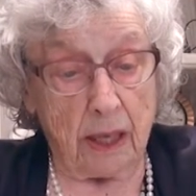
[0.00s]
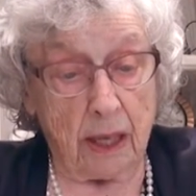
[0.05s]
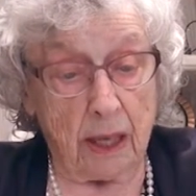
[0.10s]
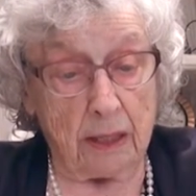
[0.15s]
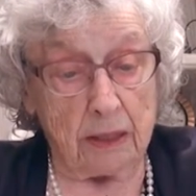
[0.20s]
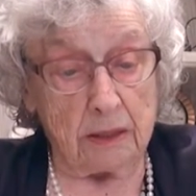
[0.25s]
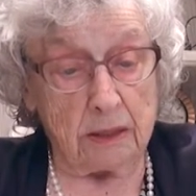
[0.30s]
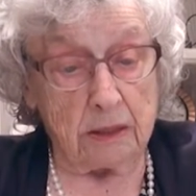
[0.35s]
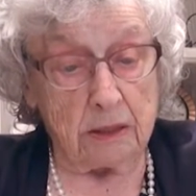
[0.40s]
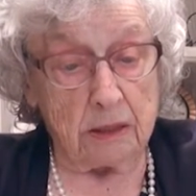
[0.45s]

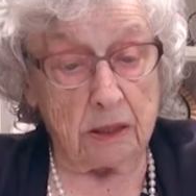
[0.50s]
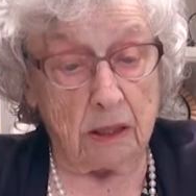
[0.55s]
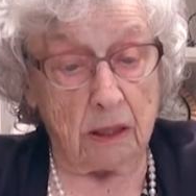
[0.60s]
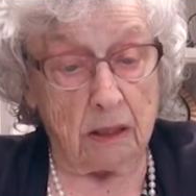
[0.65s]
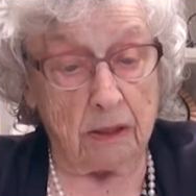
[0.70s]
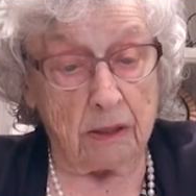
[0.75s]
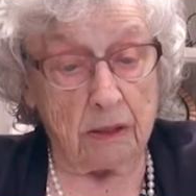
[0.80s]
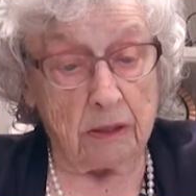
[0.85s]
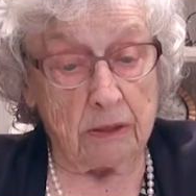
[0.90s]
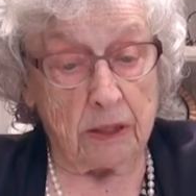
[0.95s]
and
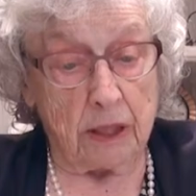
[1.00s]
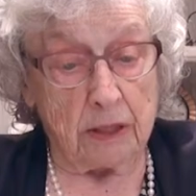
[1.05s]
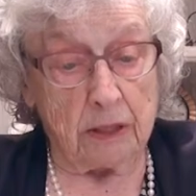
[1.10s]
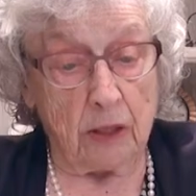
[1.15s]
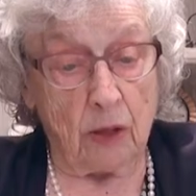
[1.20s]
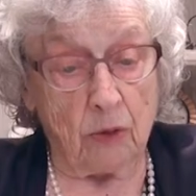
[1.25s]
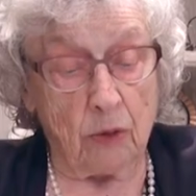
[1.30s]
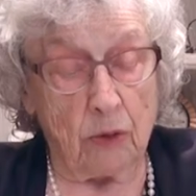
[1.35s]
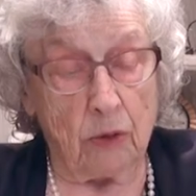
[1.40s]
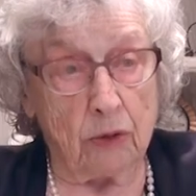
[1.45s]
they
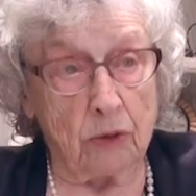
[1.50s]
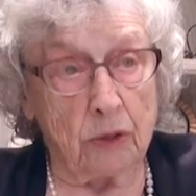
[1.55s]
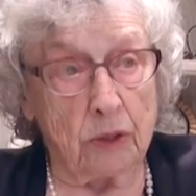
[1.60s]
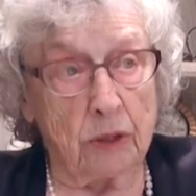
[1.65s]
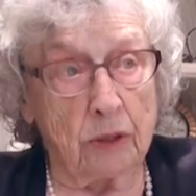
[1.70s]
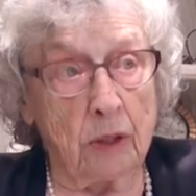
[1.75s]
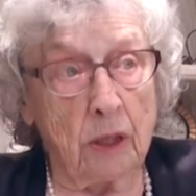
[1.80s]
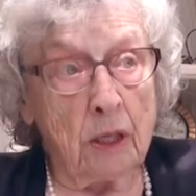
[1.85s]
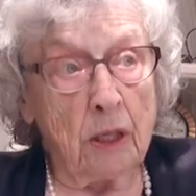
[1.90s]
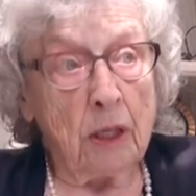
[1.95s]
no
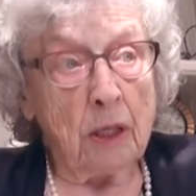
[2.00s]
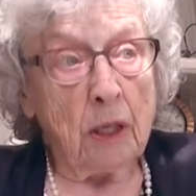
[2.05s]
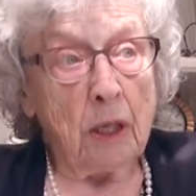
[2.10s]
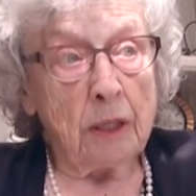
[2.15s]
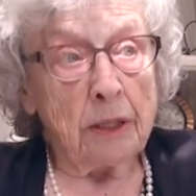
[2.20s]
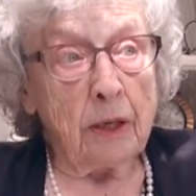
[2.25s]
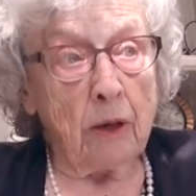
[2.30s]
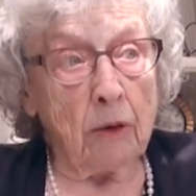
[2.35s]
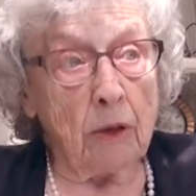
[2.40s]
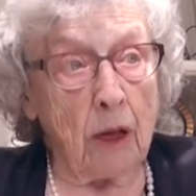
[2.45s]

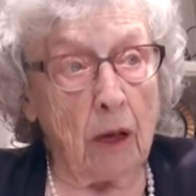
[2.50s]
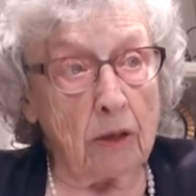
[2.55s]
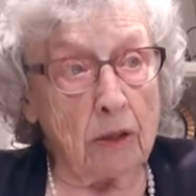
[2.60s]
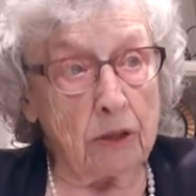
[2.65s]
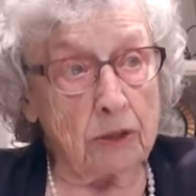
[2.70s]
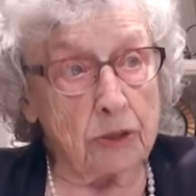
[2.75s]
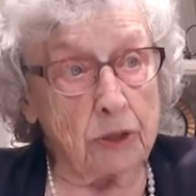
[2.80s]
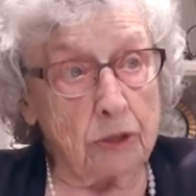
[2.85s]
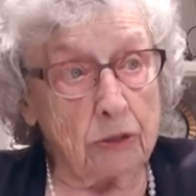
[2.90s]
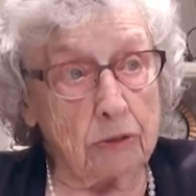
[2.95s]

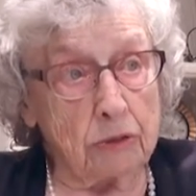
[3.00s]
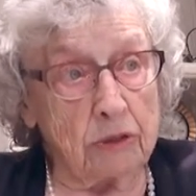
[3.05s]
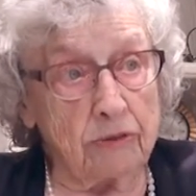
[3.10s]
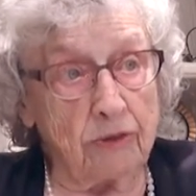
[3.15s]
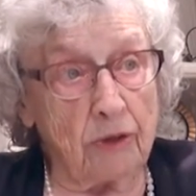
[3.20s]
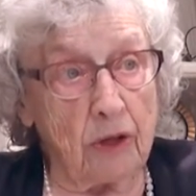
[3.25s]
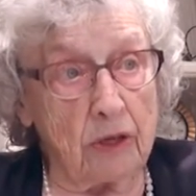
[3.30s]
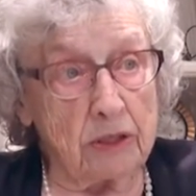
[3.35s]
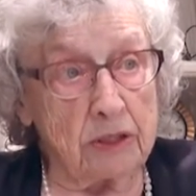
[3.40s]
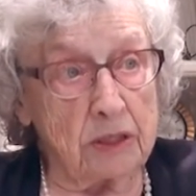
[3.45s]
longer took the
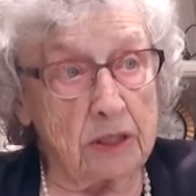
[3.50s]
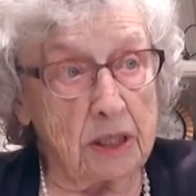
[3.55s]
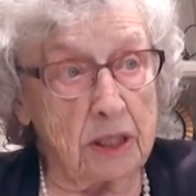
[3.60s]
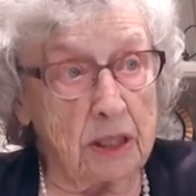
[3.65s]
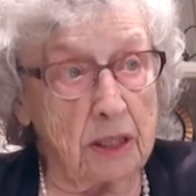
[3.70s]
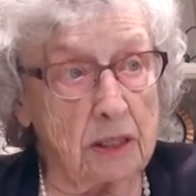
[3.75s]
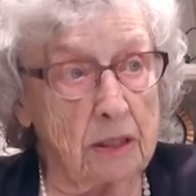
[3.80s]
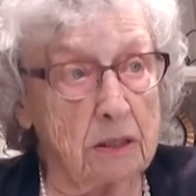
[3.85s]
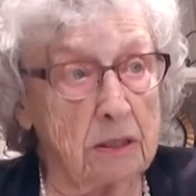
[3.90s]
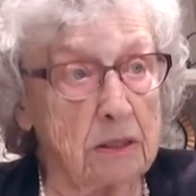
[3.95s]

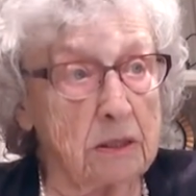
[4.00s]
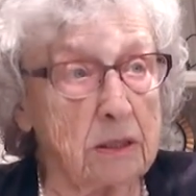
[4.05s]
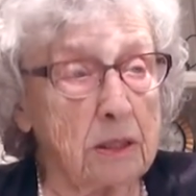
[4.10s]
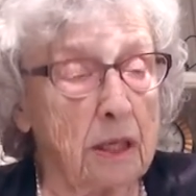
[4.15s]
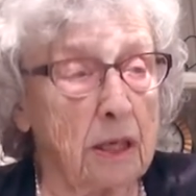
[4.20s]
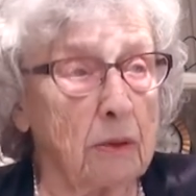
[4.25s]
volunteers.